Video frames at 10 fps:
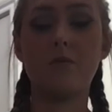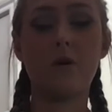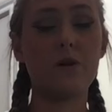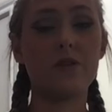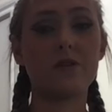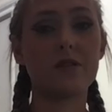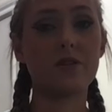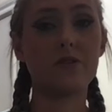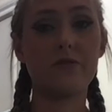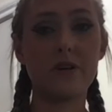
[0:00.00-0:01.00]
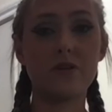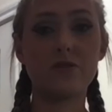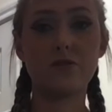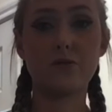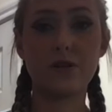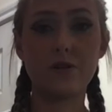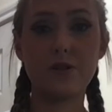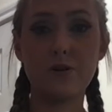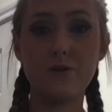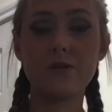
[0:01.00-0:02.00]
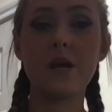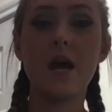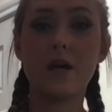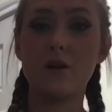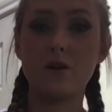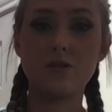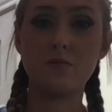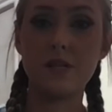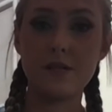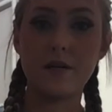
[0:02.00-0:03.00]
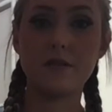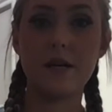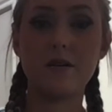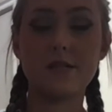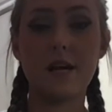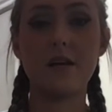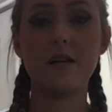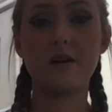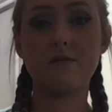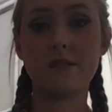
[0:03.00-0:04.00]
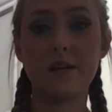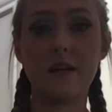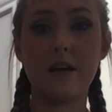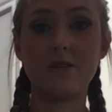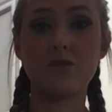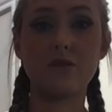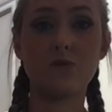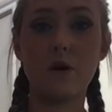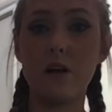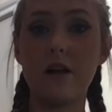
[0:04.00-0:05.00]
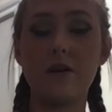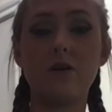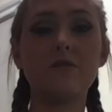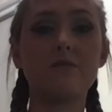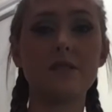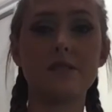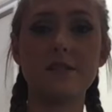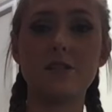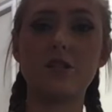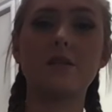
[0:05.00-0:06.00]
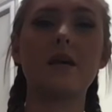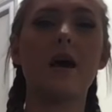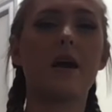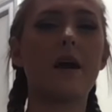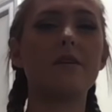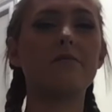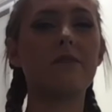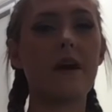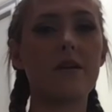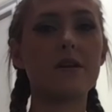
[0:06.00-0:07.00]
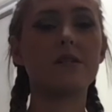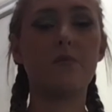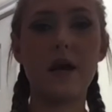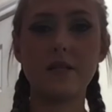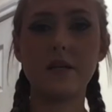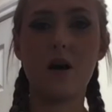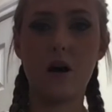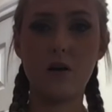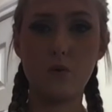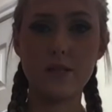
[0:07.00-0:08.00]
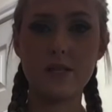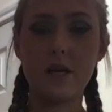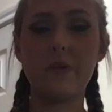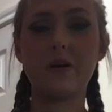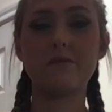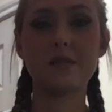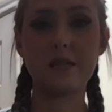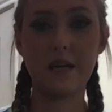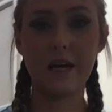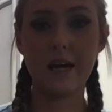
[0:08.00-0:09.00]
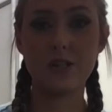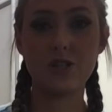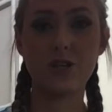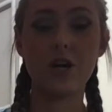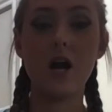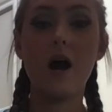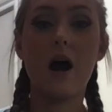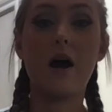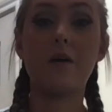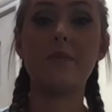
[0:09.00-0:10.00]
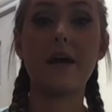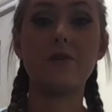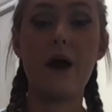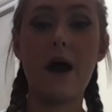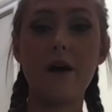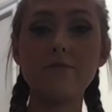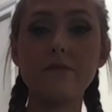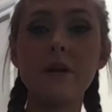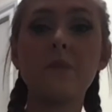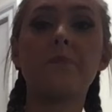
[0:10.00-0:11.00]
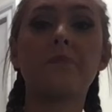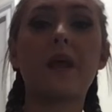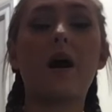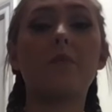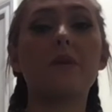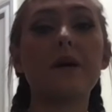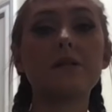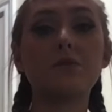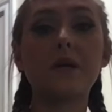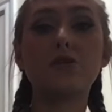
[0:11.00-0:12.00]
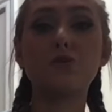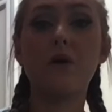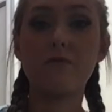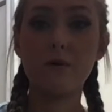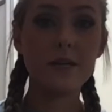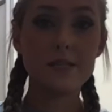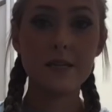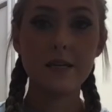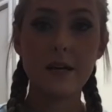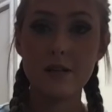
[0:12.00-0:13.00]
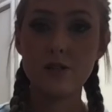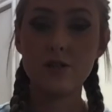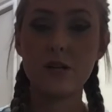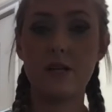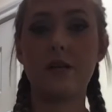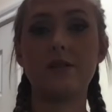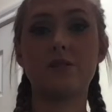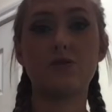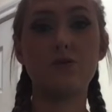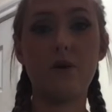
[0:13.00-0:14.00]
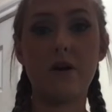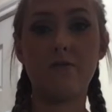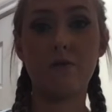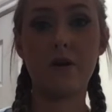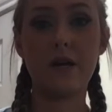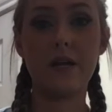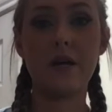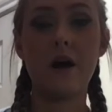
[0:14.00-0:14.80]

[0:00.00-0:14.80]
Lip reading: whether it's on your fingers or your toes, can also be a telltale sign of skin cancer as well. And all of these lesions kind of vary depending on what type of skin cancer that you have. The best way to avoid skin cancer is to avoid